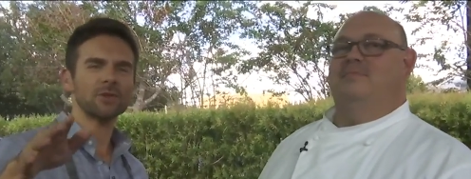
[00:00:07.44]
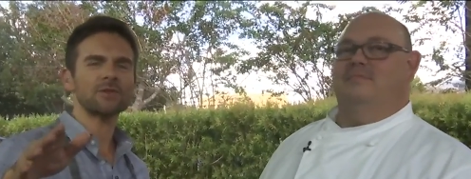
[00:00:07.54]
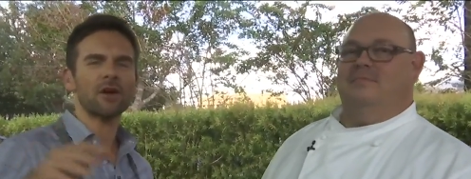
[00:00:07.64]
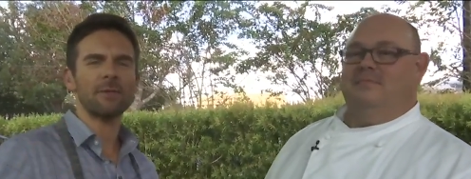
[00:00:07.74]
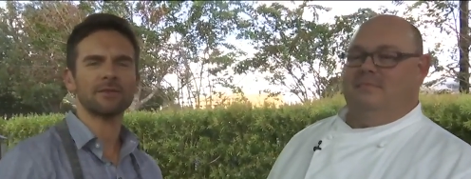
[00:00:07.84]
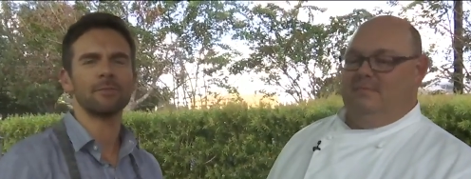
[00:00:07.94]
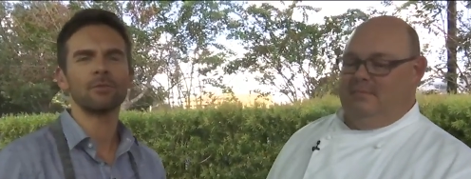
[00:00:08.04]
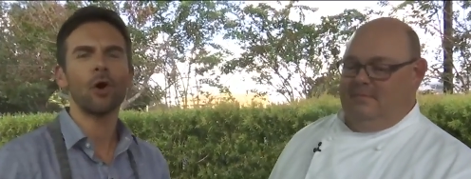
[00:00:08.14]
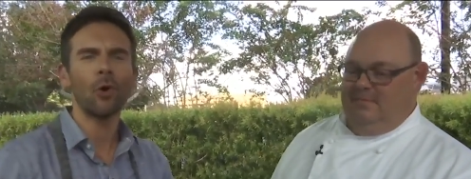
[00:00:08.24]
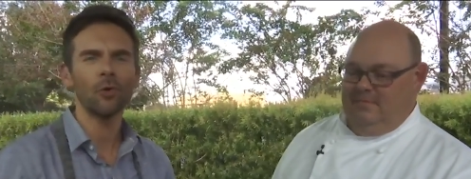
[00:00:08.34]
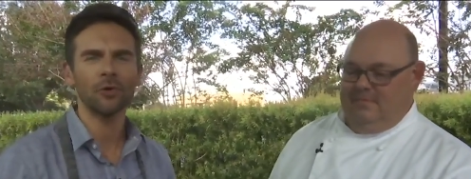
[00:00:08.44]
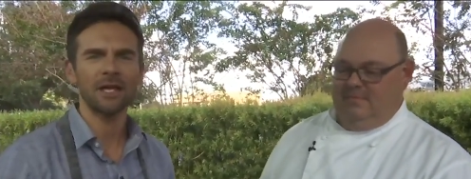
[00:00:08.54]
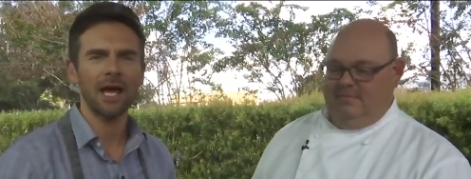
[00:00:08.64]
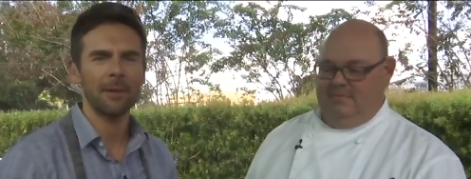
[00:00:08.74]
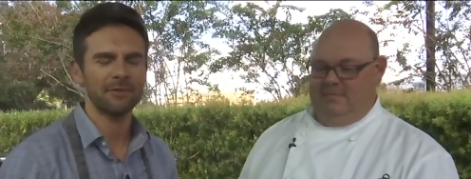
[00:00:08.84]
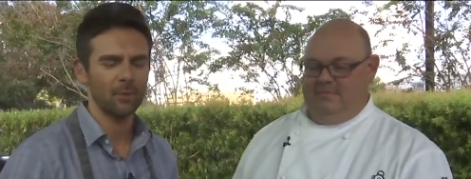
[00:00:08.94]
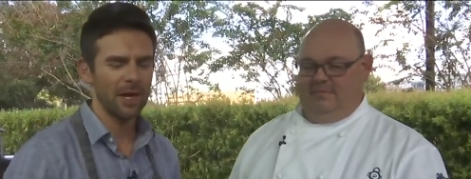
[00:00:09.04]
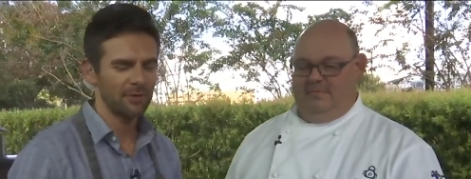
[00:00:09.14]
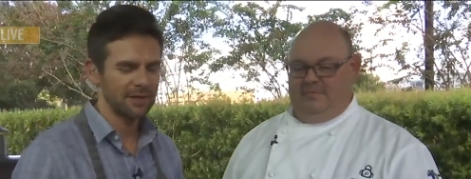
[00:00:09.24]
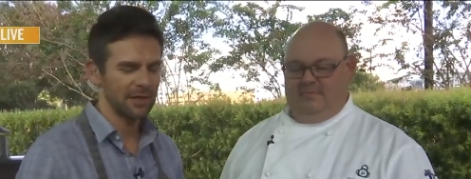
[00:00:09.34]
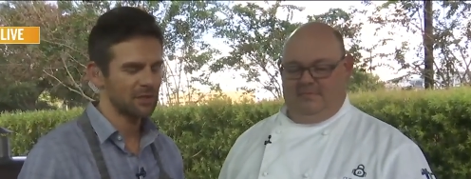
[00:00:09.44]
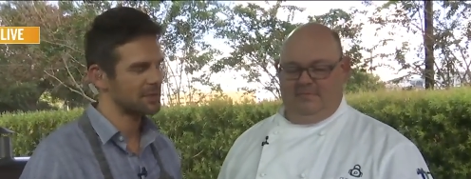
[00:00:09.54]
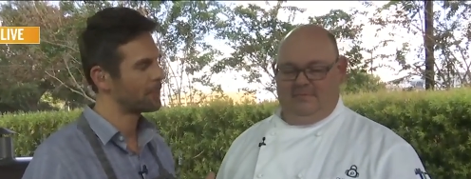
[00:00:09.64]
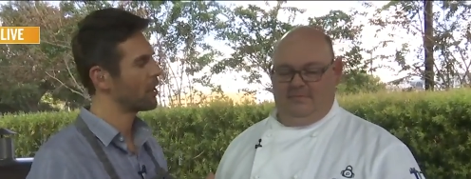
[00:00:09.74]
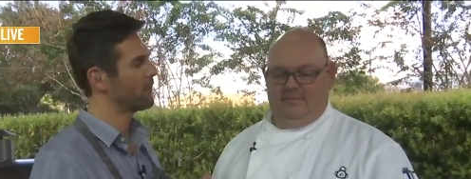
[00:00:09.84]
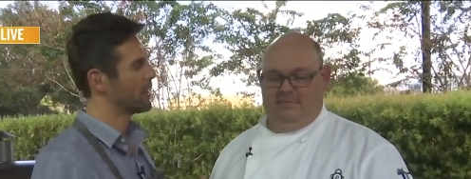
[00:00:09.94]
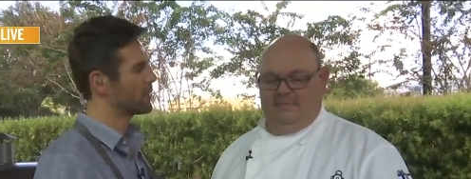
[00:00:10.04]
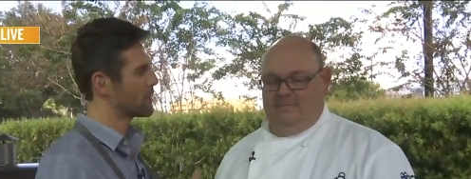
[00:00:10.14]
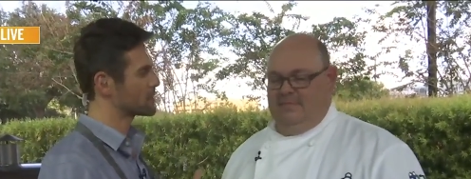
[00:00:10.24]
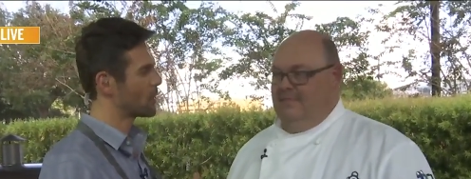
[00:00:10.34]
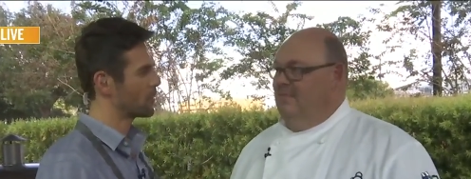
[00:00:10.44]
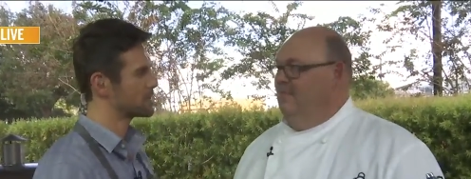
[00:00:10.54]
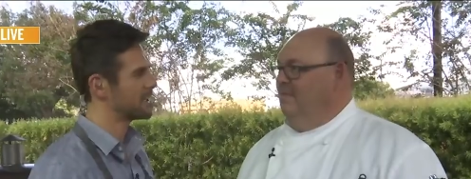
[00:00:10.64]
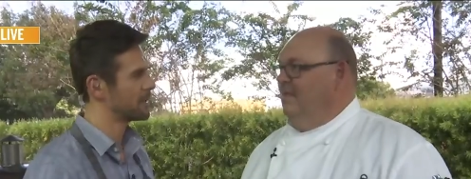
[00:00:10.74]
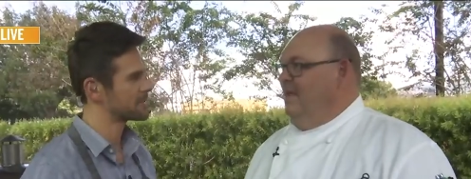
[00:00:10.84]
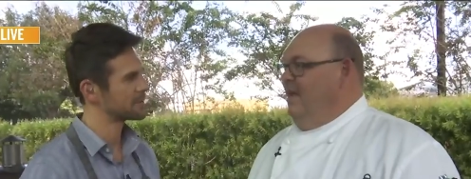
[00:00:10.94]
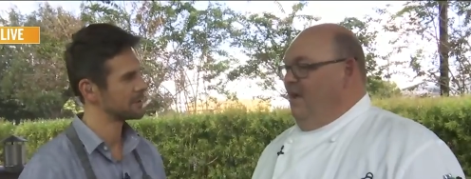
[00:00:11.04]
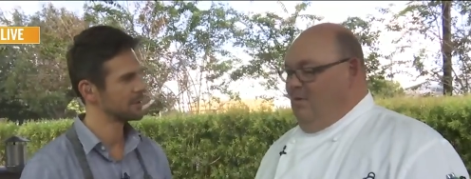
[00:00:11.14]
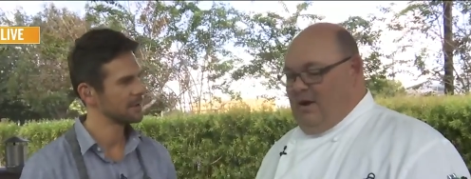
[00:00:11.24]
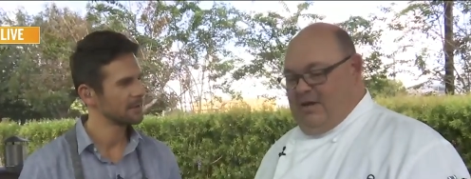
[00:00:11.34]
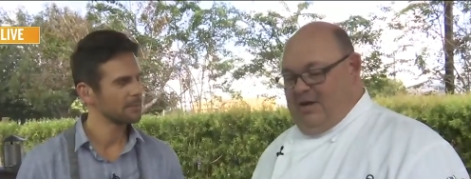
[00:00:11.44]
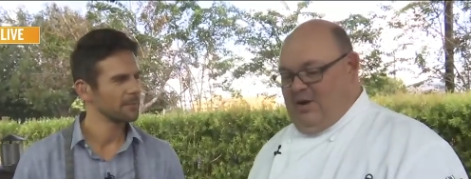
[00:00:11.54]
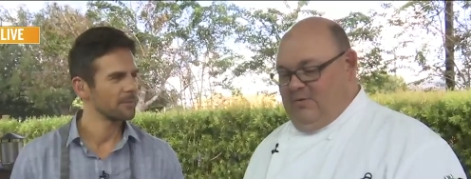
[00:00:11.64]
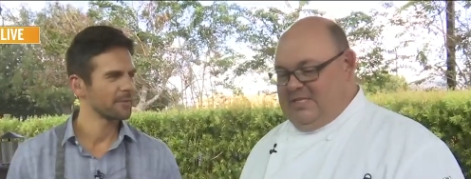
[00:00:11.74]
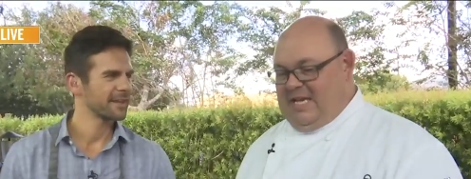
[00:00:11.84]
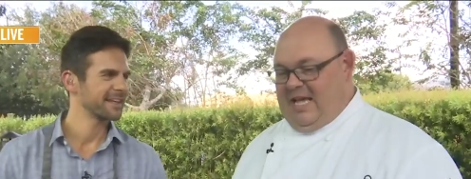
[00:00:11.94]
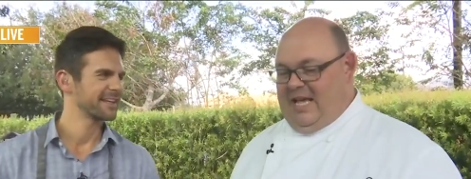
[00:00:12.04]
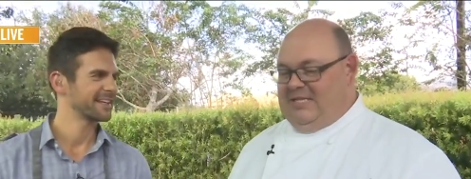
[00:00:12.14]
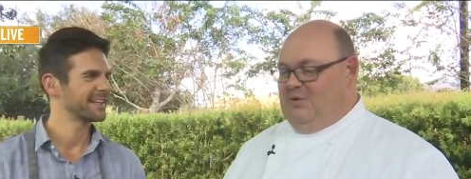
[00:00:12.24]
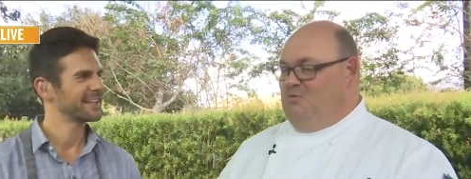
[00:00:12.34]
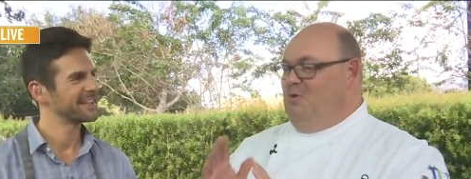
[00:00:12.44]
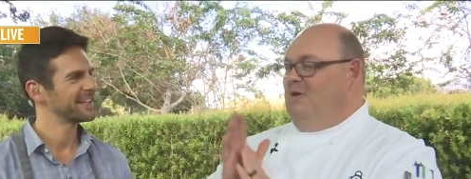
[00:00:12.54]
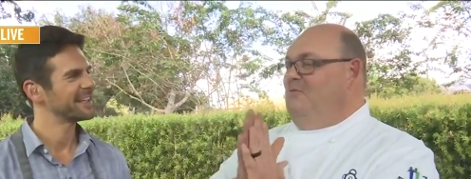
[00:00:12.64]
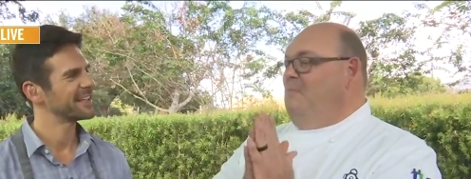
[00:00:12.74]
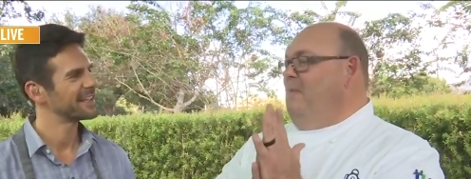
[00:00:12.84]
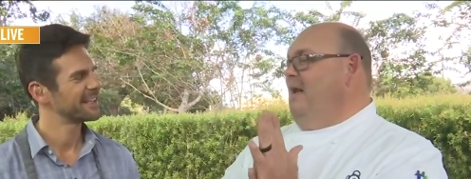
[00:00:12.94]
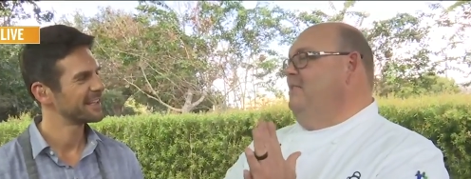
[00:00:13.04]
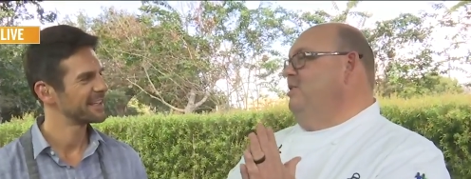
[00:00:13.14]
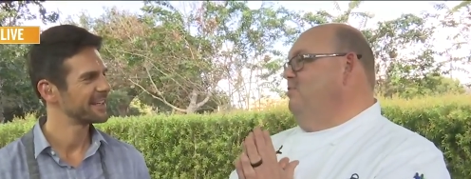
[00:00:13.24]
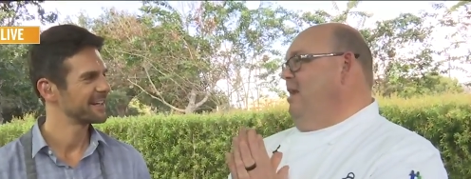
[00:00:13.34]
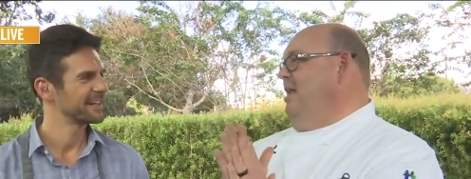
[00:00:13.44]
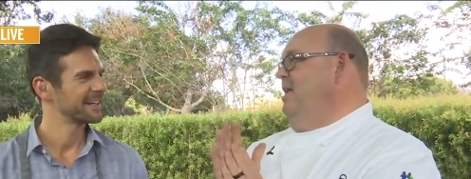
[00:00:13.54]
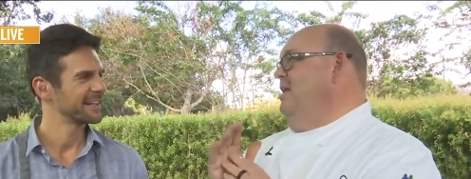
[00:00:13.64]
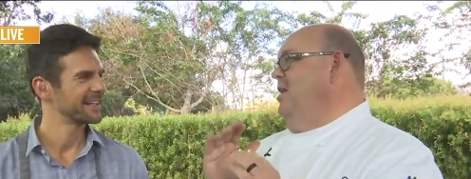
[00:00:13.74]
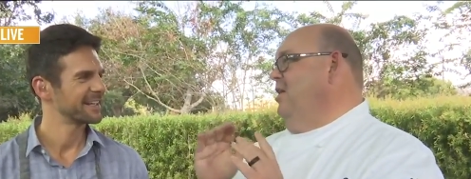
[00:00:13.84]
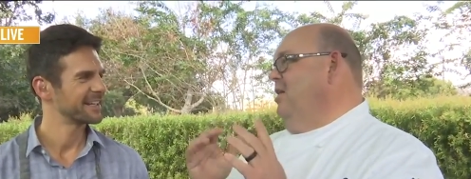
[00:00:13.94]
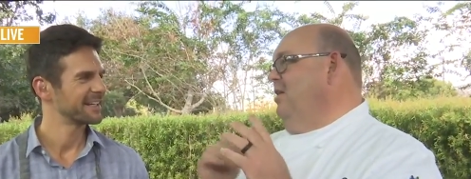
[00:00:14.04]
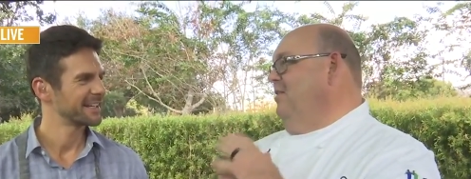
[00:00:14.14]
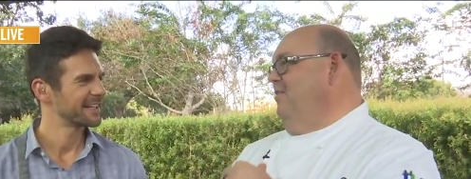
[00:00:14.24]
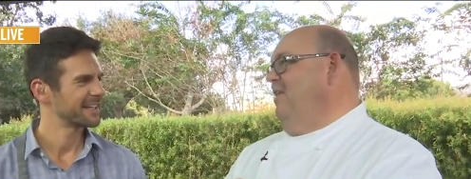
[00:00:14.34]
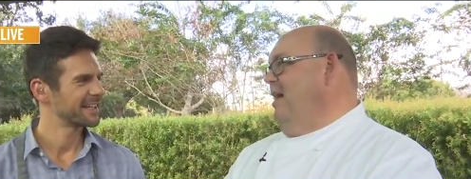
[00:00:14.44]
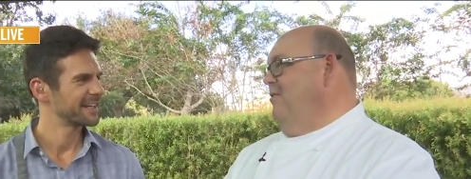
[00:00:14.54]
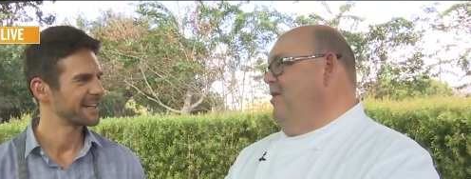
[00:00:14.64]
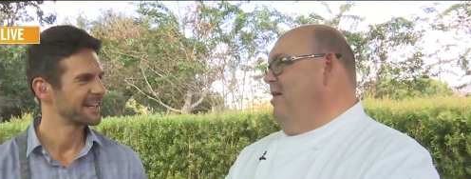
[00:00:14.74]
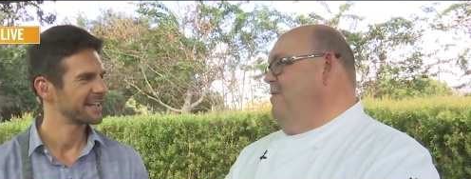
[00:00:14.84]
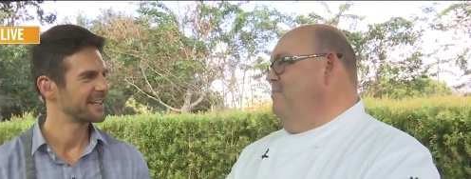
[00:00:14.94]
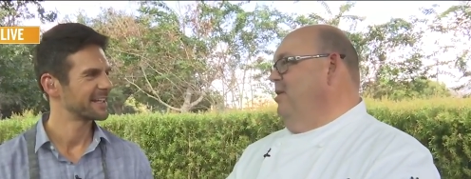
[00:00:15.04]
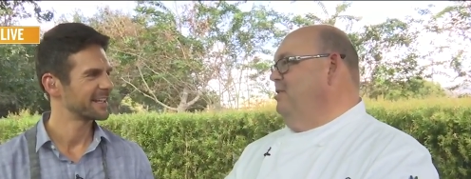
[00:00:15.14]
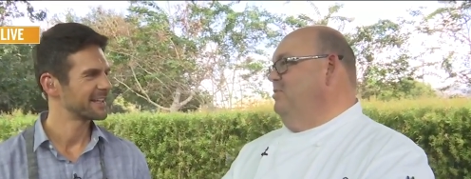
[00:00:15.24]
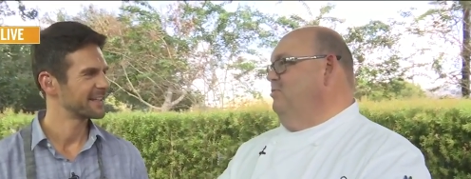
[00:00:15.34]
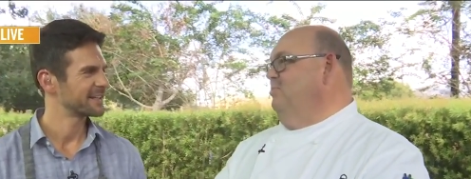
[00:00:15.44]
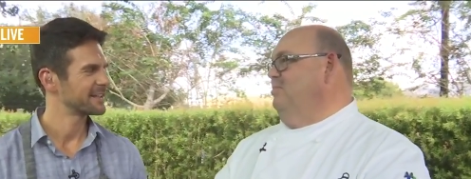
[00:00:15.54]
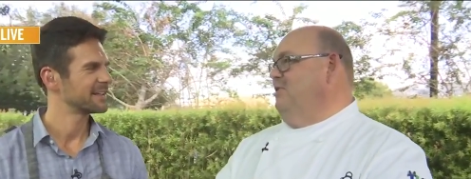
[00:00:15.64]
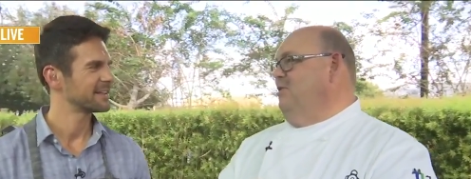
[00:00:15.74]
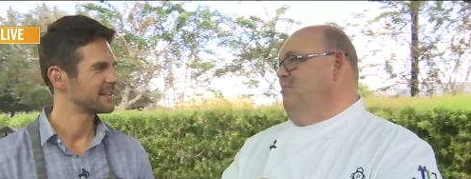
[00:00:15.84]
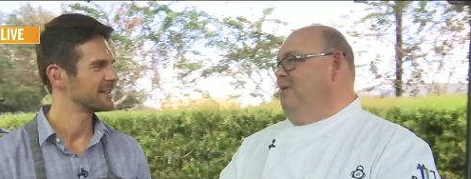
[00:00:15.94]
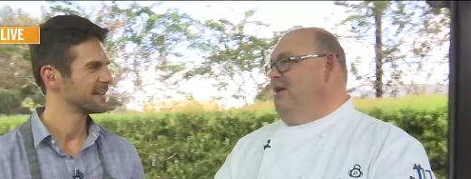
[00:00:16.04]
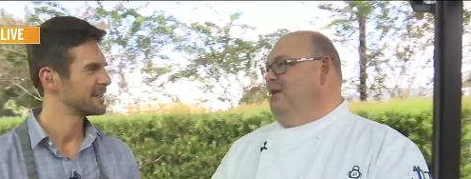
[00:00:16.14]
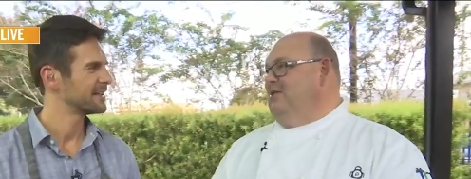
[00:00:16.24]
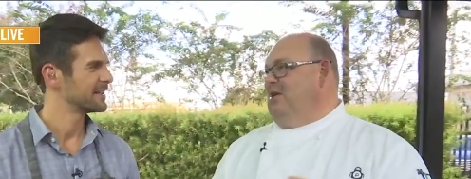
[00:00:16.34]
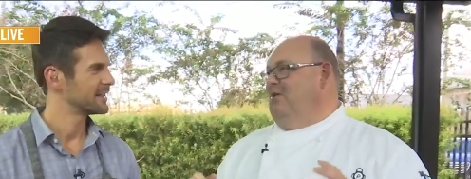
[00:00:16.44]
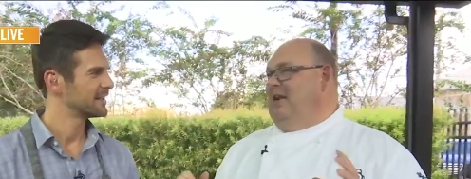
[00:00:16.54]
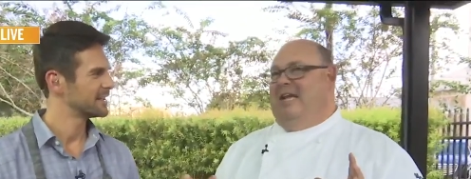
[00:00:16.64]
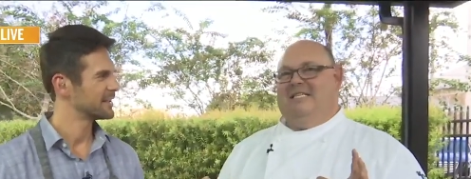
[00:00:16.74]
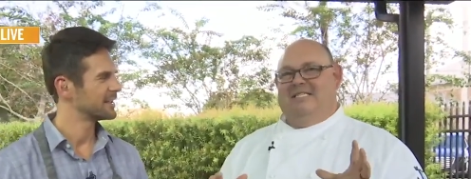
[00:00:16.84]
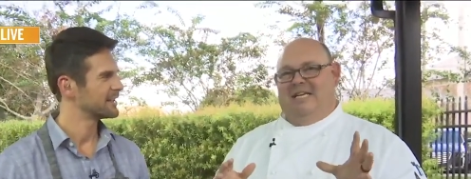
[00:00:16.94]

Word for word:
Speaker 1: was talking about some colder temps, and we have a dish that's perfect for those colder temps.
Speaker 2: Well, you know, it's a uh, it's a wonderful Mediterranean cauliflower and mushroom soup. So in essence,